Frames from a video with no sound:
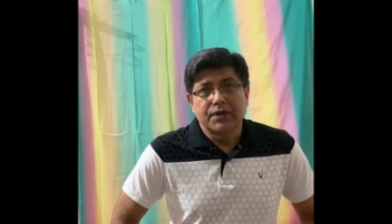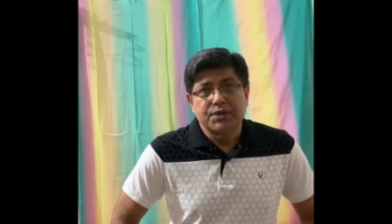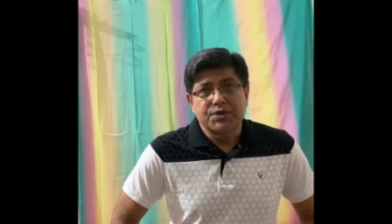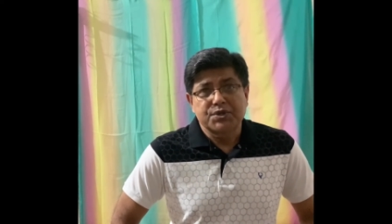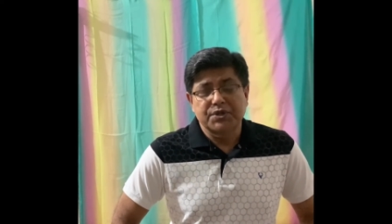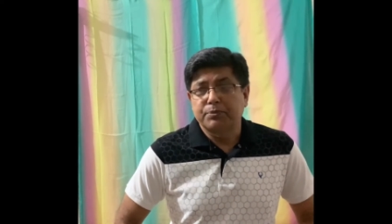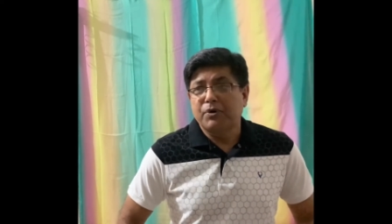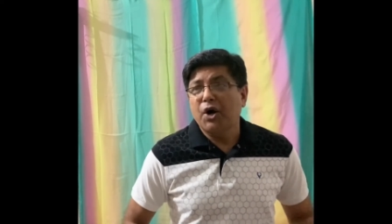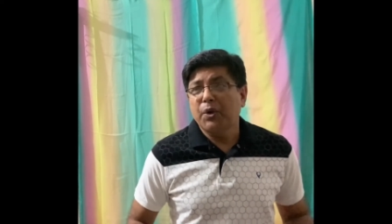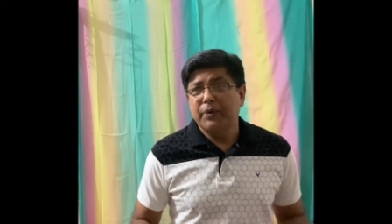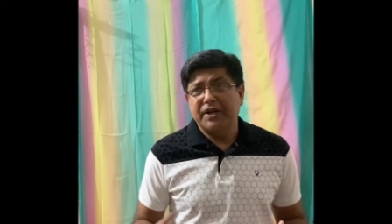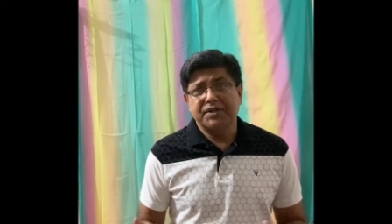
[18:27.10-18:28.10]
So the boy
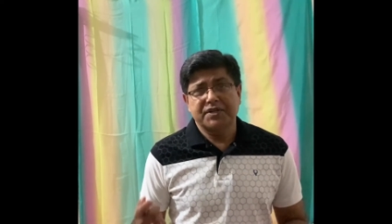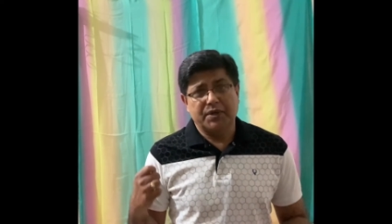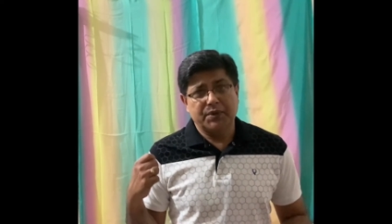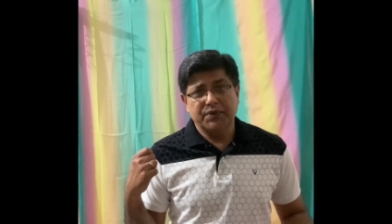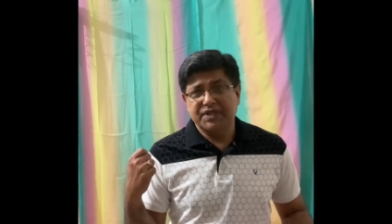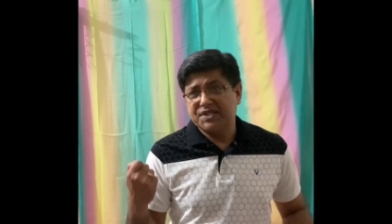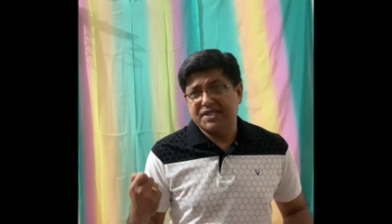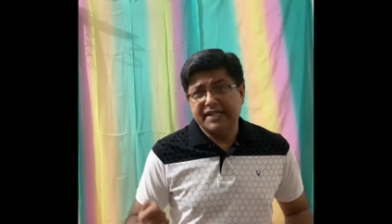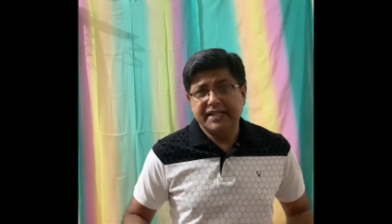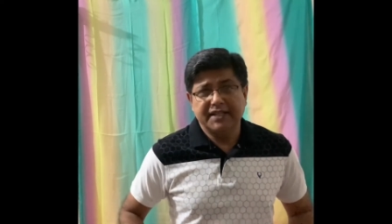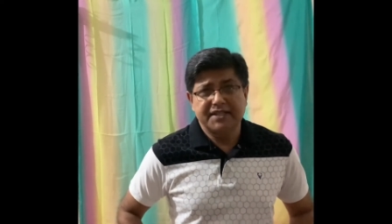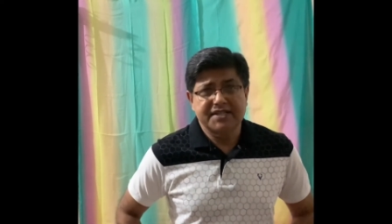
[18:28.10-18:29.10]
went out with the
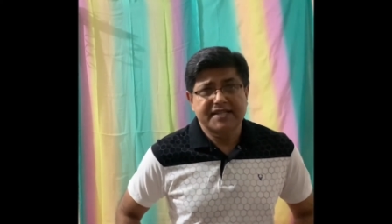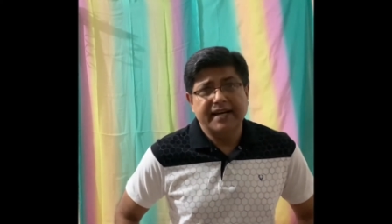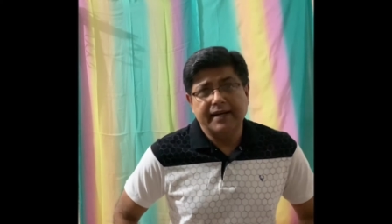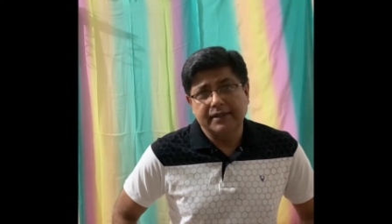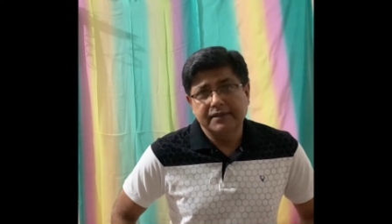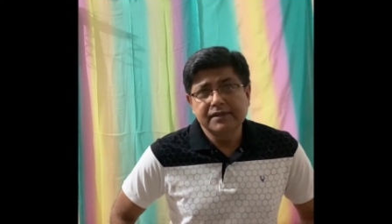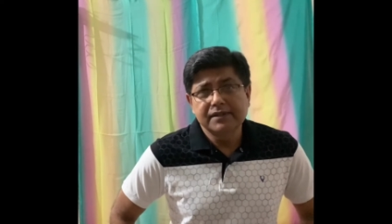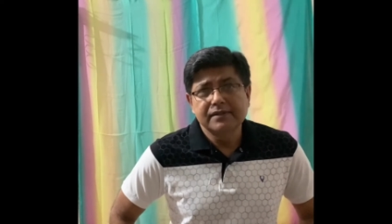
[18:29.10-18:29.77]
sling in his hand.